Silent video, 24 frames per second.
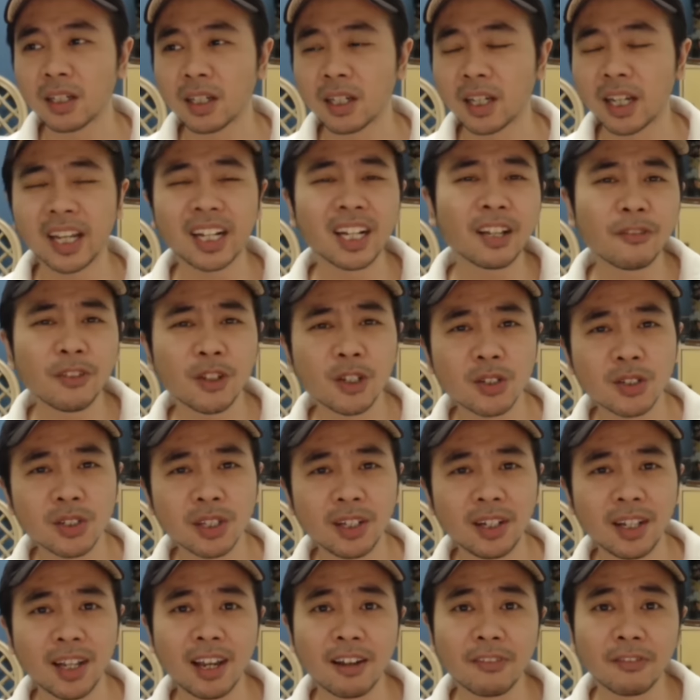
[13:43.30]
And if you
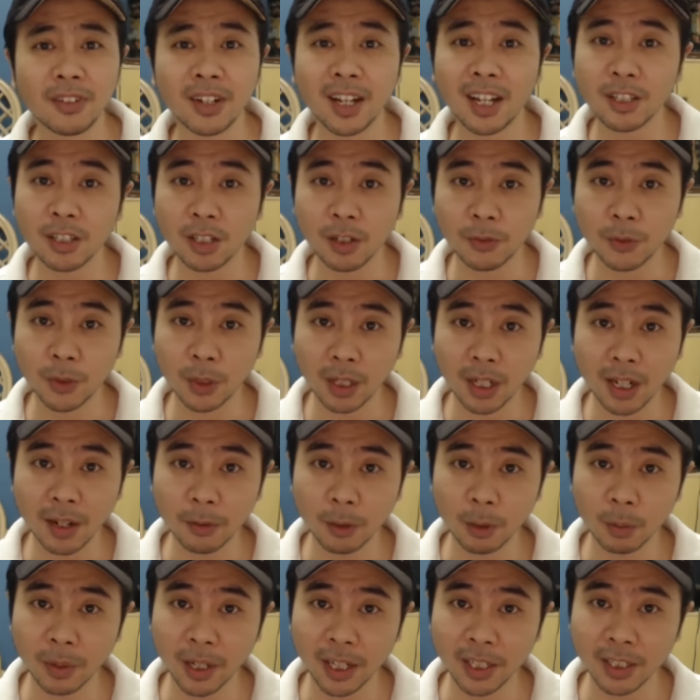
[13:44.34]
still have not
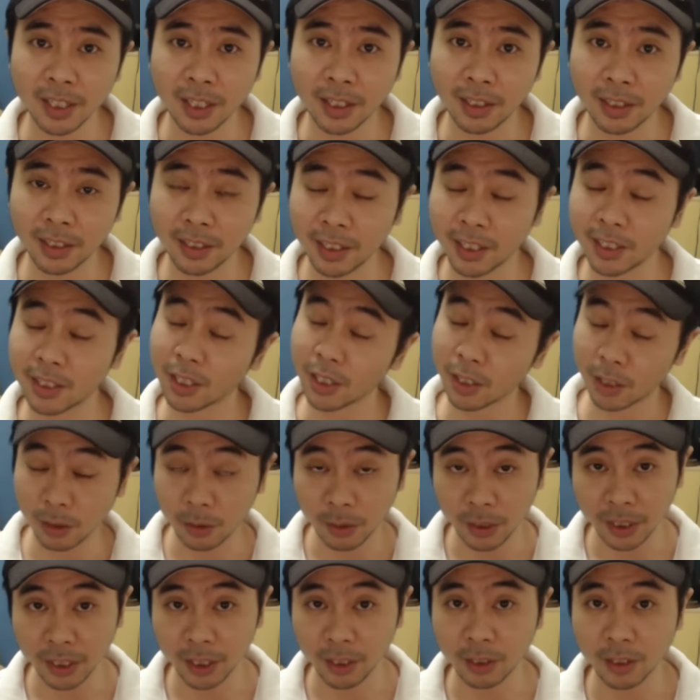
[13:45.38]
subscribed to my channel, this is a
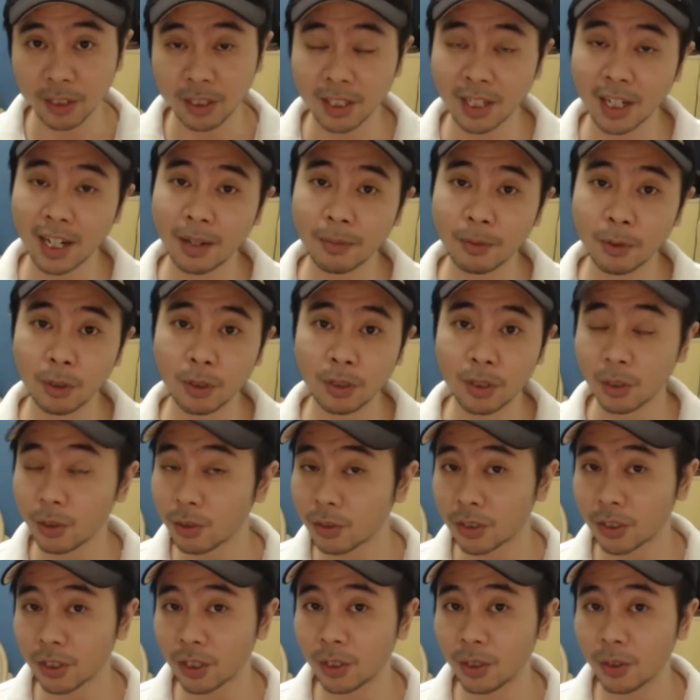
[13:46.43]
really good time to do
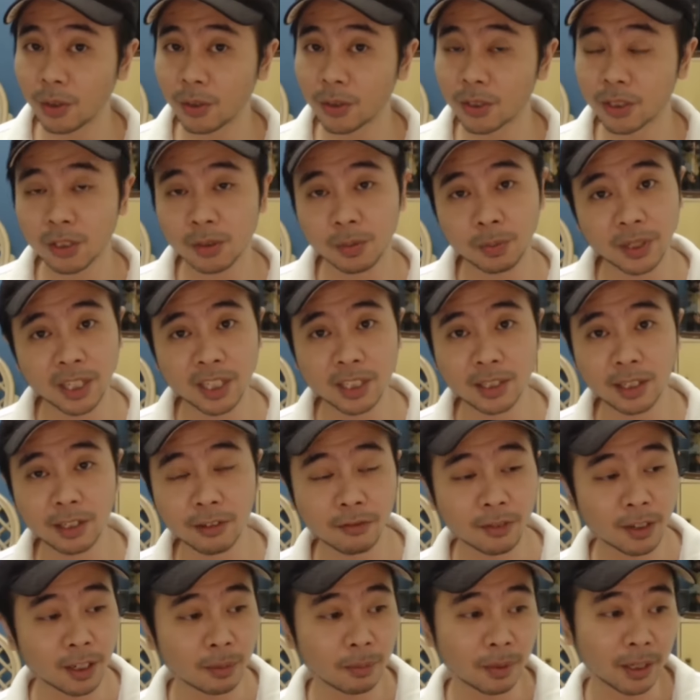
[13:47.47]
so. Just press
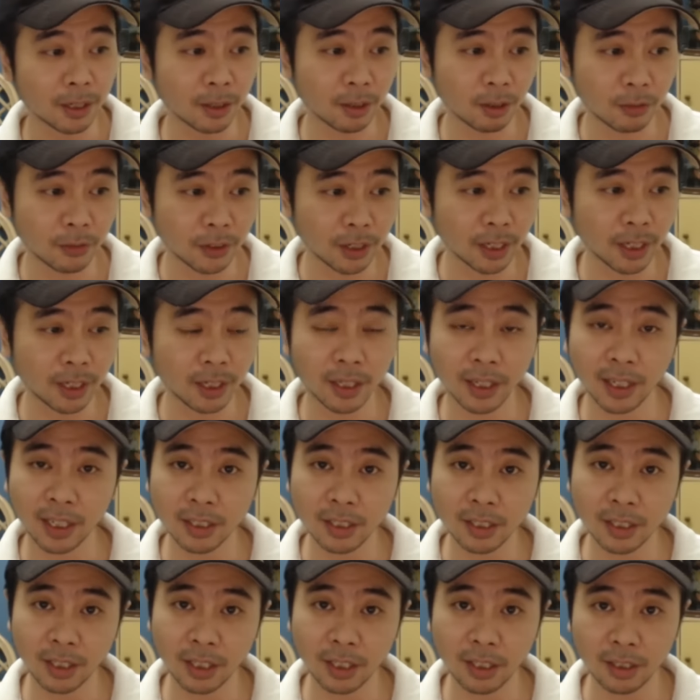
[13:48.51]
that fun button over there.
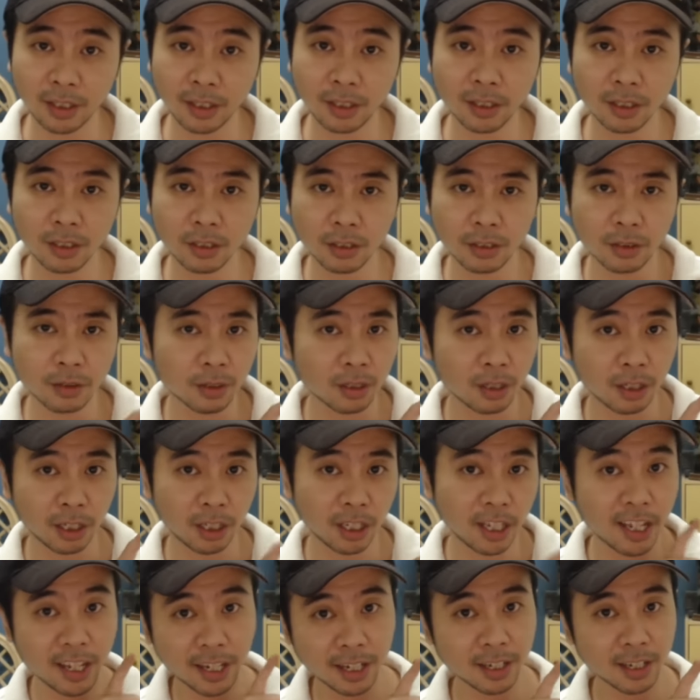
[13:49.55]
It's easy, just
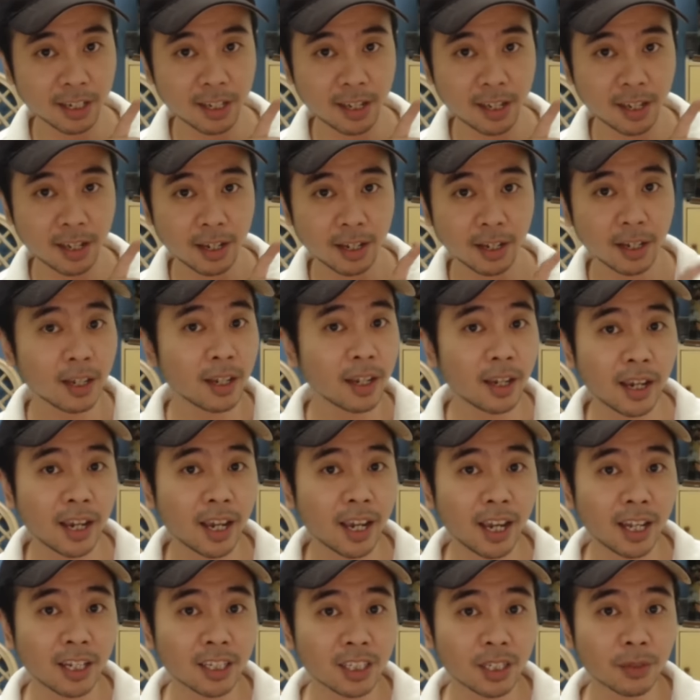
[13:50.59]
click
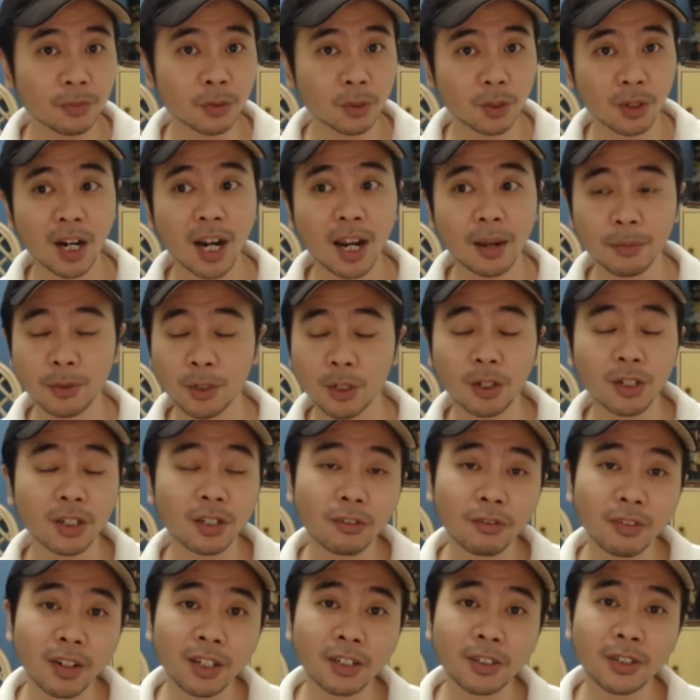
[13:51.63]
and subscribe. Join
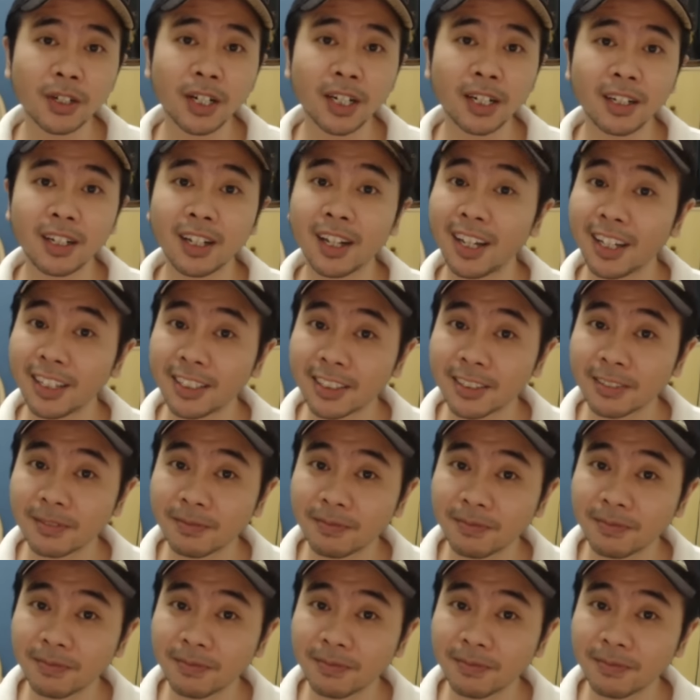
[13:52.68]
the fun train, guys.